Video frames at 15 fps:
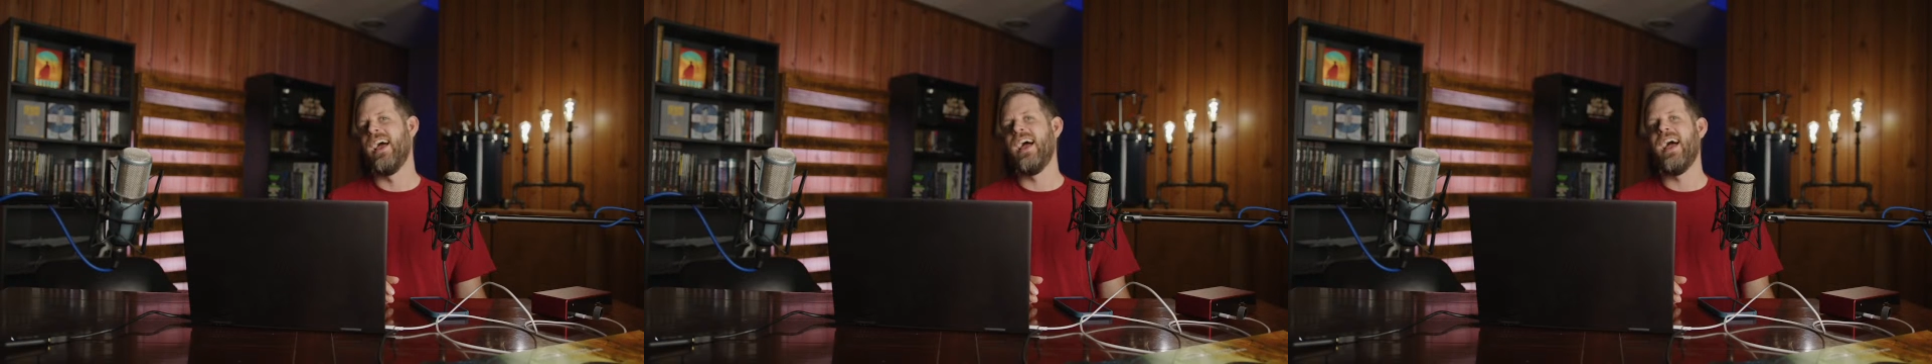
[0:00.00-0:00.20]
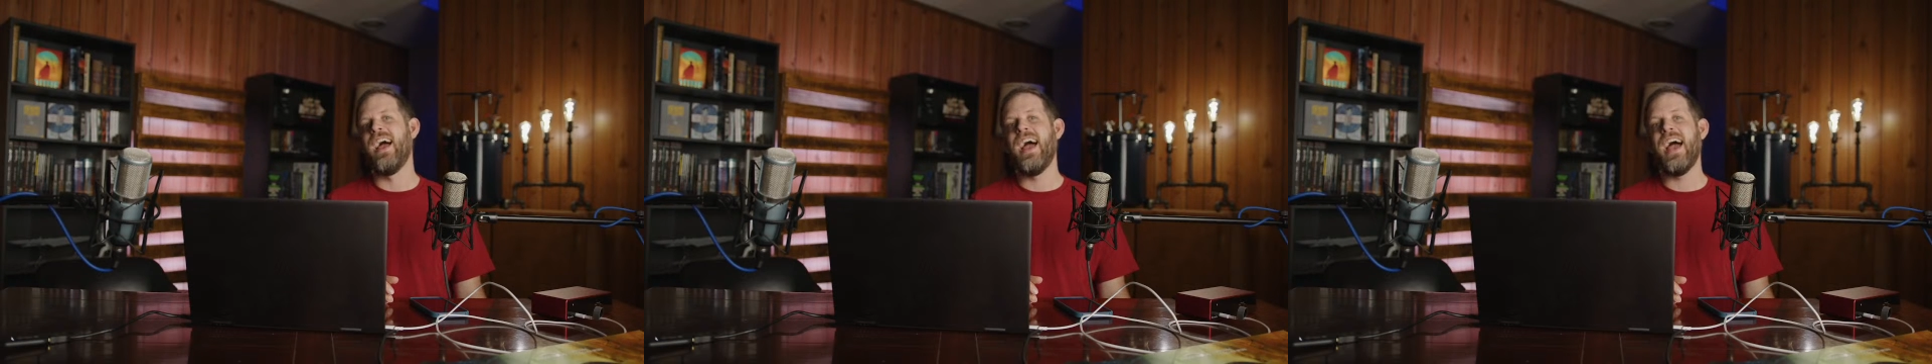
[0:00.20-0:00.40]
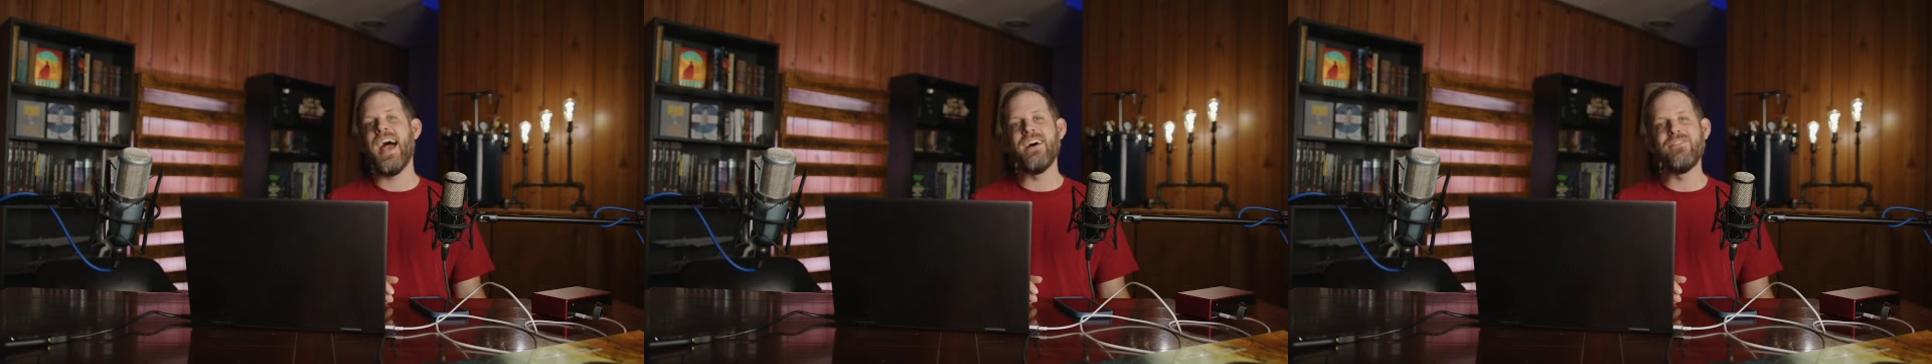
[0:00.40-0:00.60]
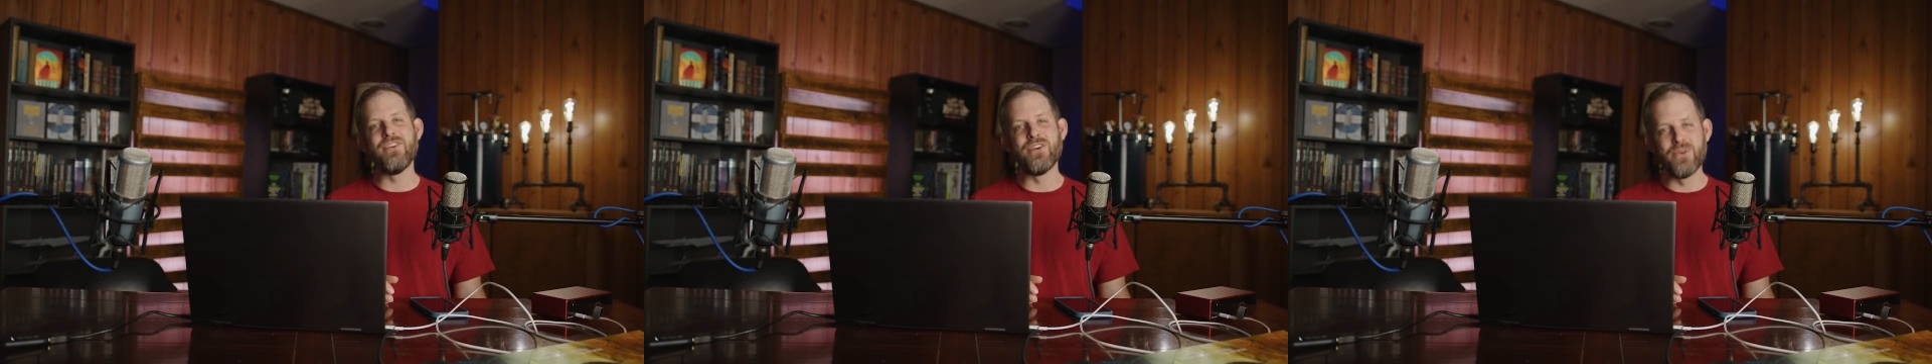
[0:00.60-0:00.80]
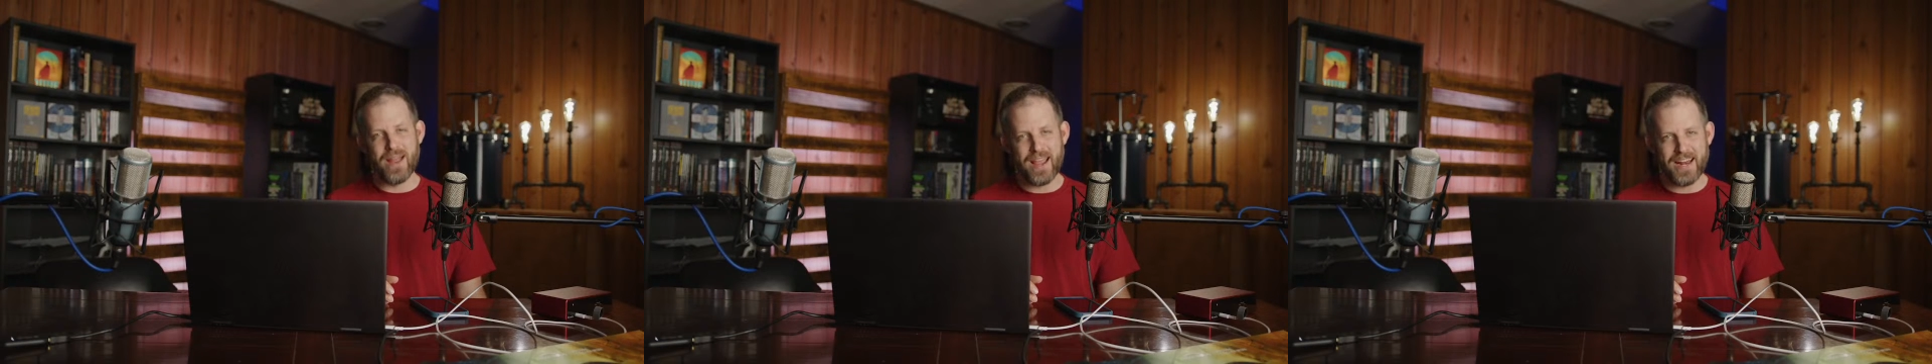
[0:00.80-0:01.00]
Have a
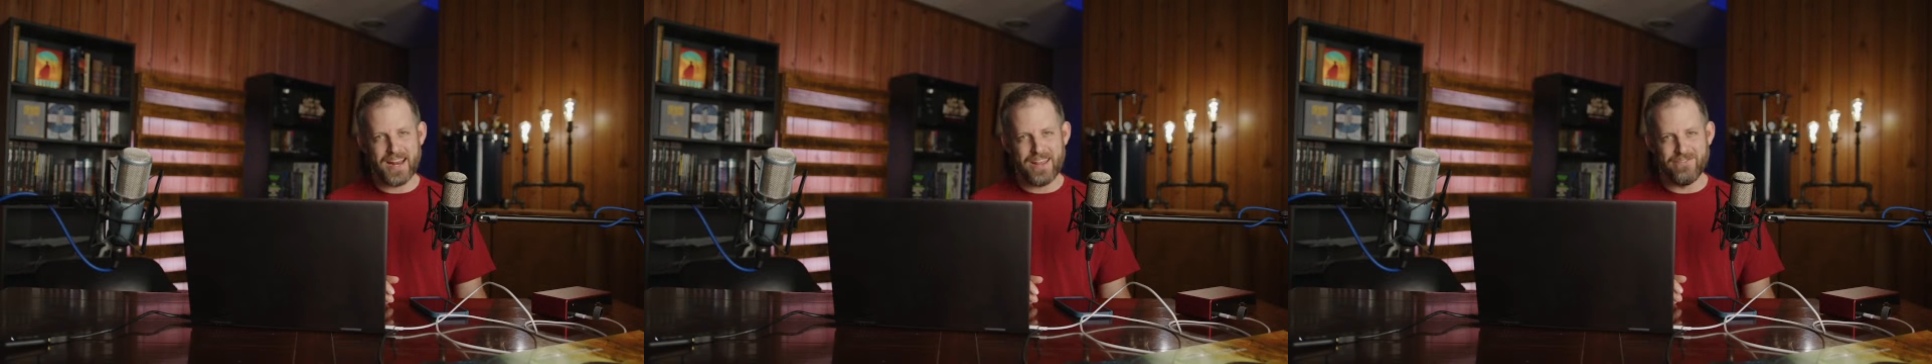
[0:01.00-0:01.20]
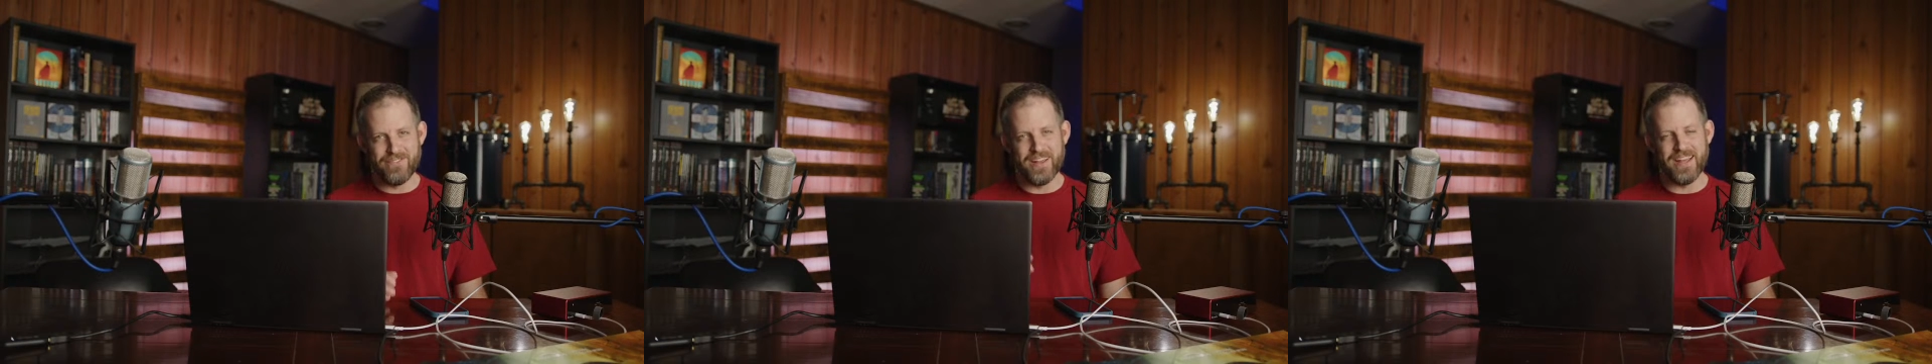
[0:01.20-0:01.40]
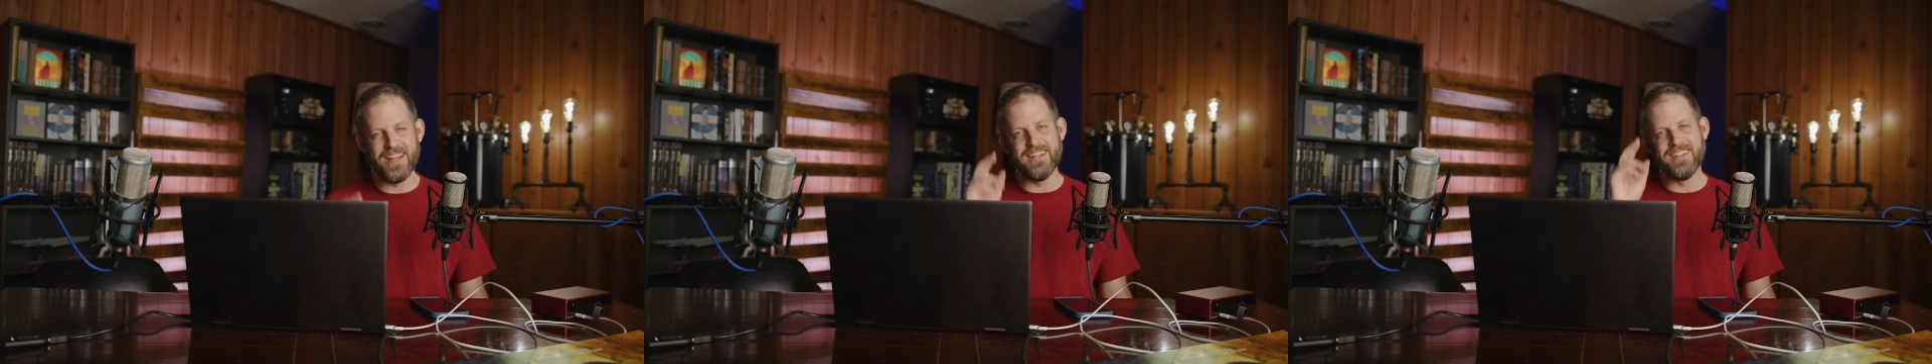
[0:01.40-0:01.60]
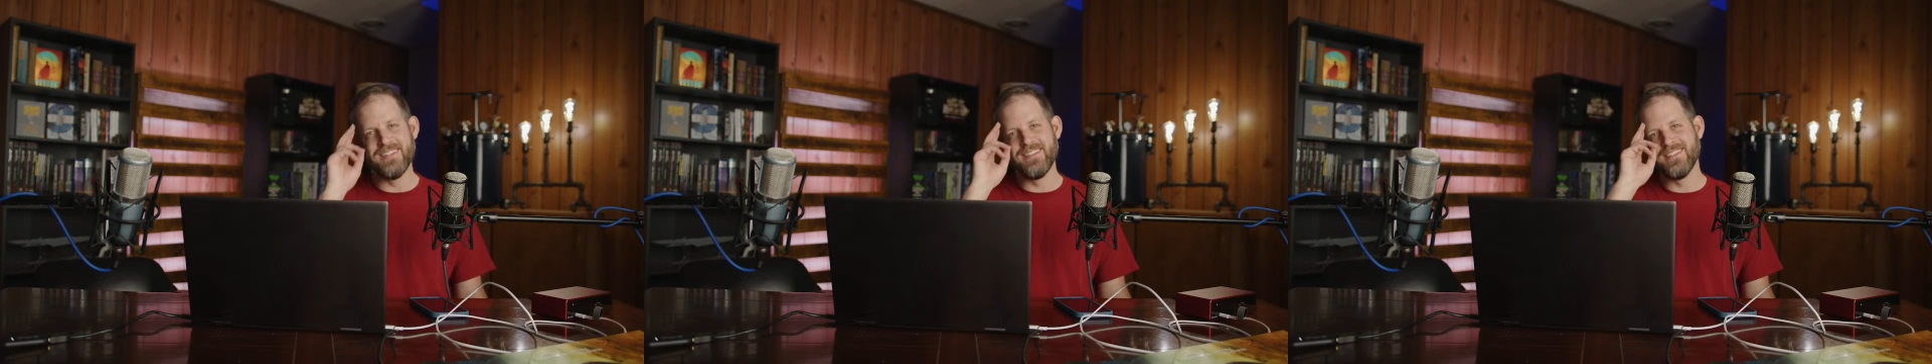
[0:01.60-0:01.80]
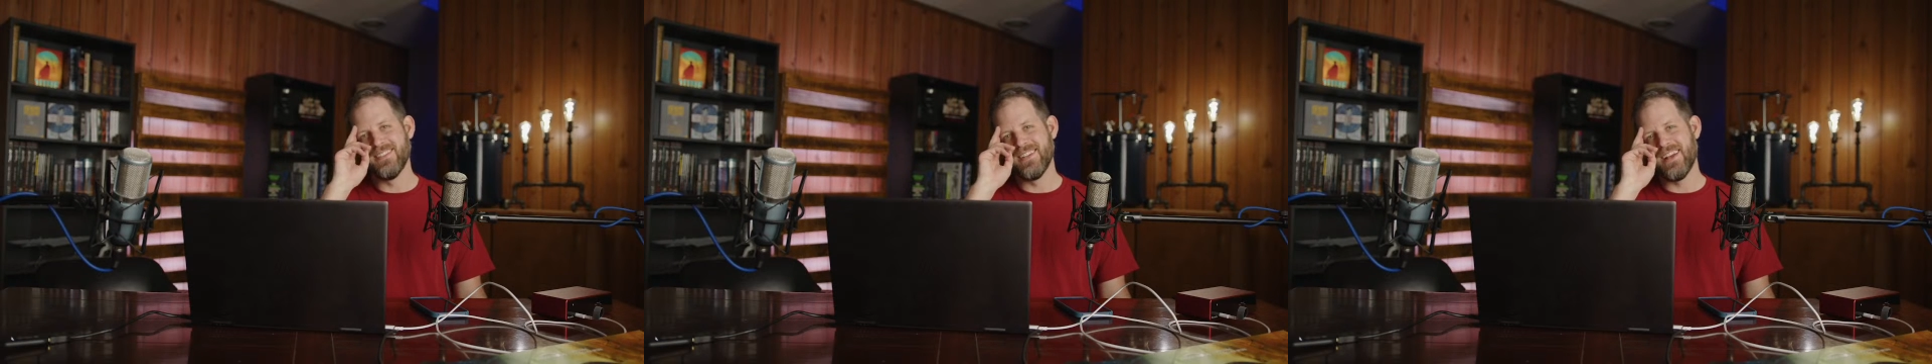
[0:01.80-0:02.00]
great evening.
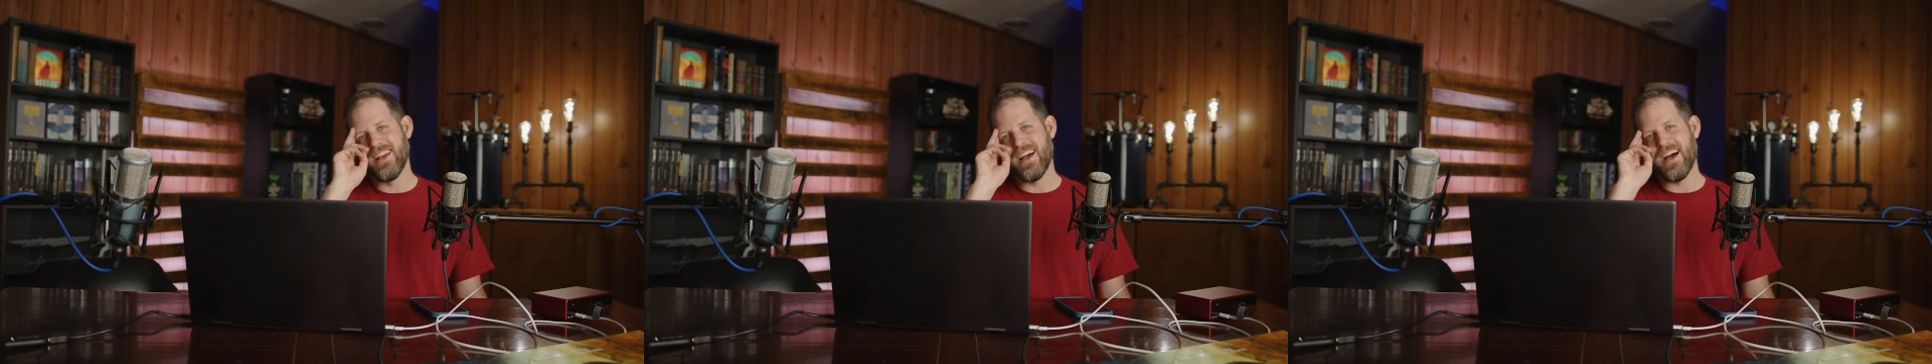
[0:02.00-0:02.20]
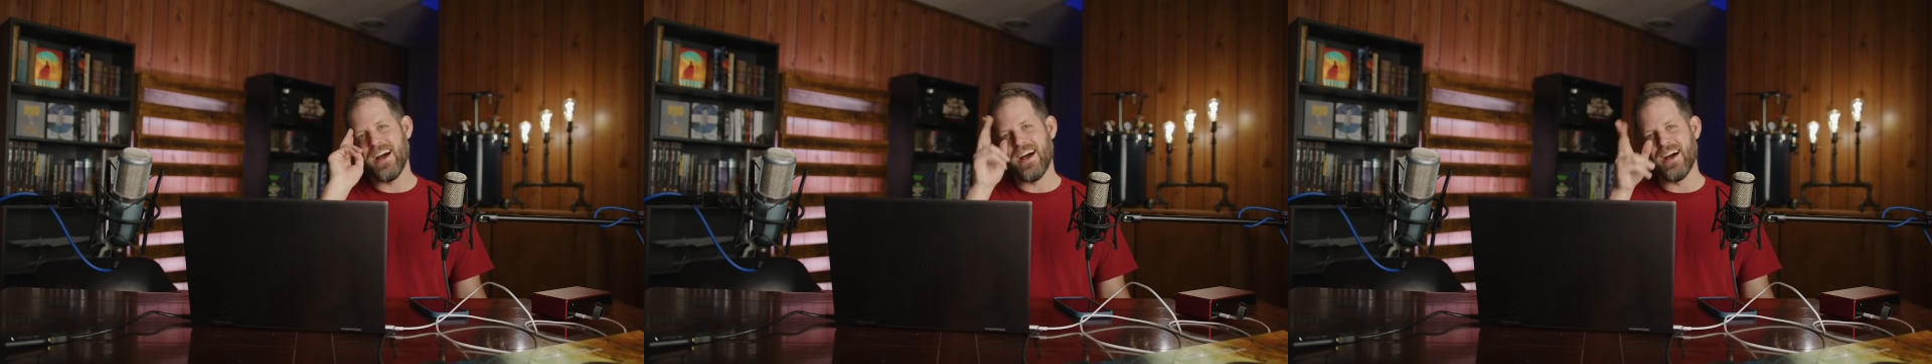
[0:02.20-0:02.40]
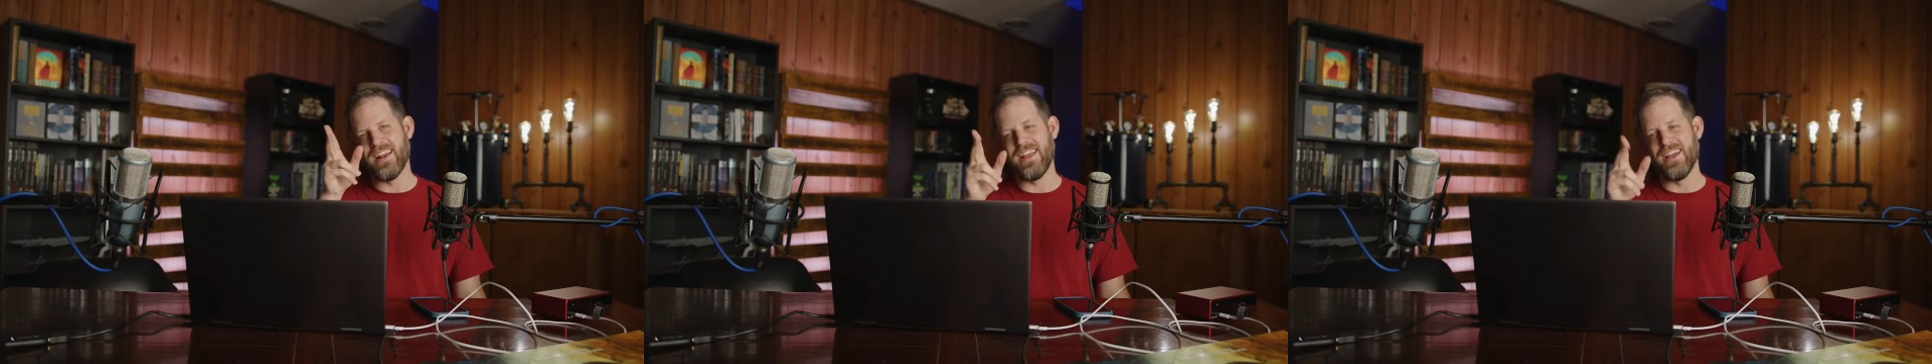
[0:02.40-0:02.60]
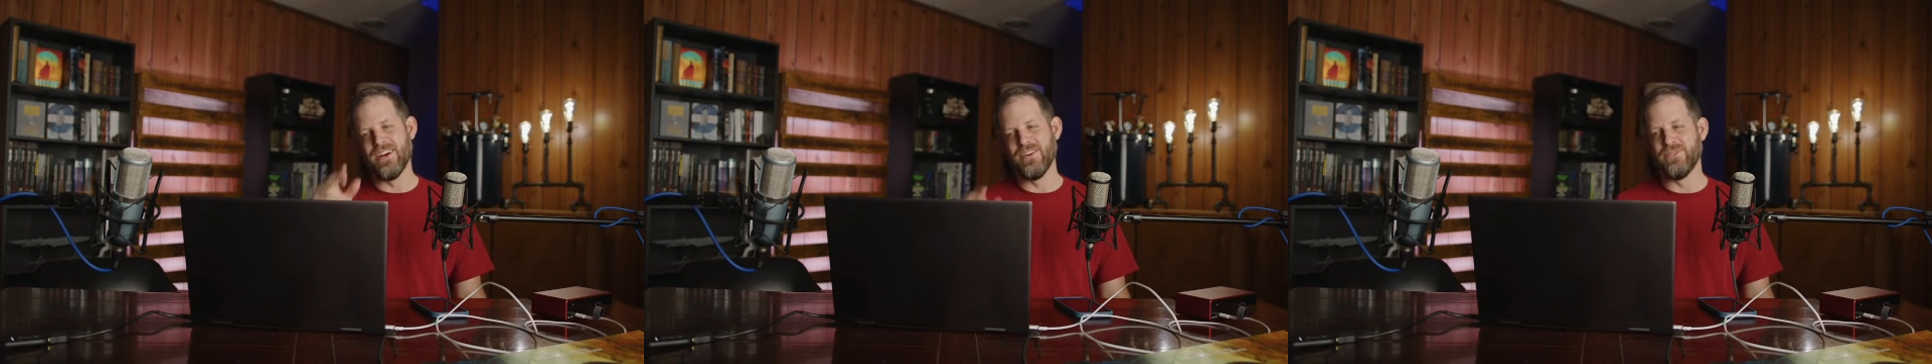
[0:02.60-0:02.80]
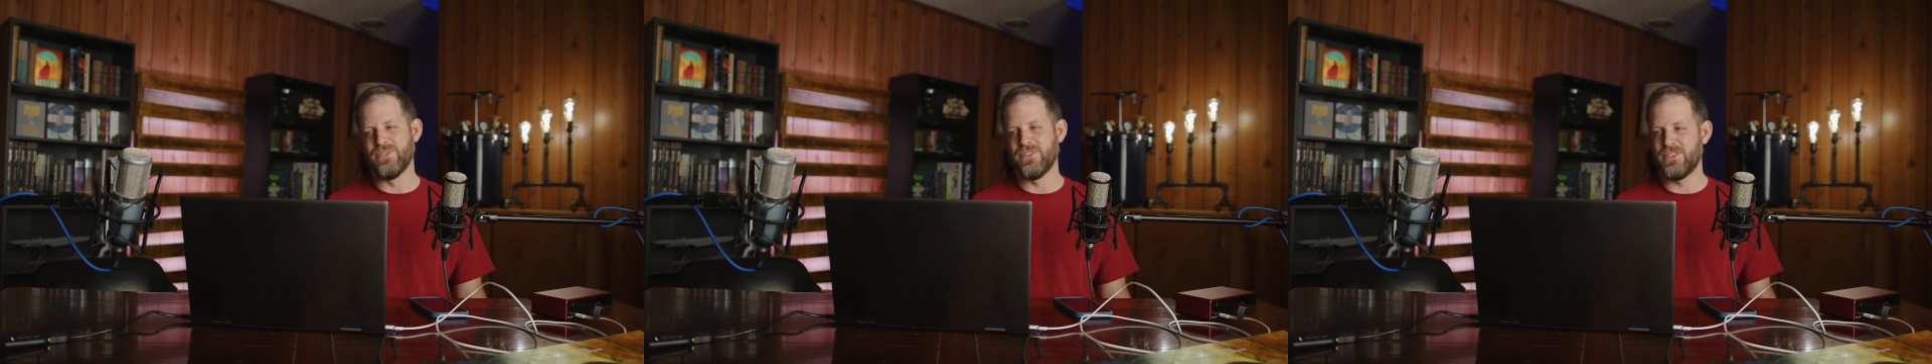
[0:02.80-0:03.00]
Adios.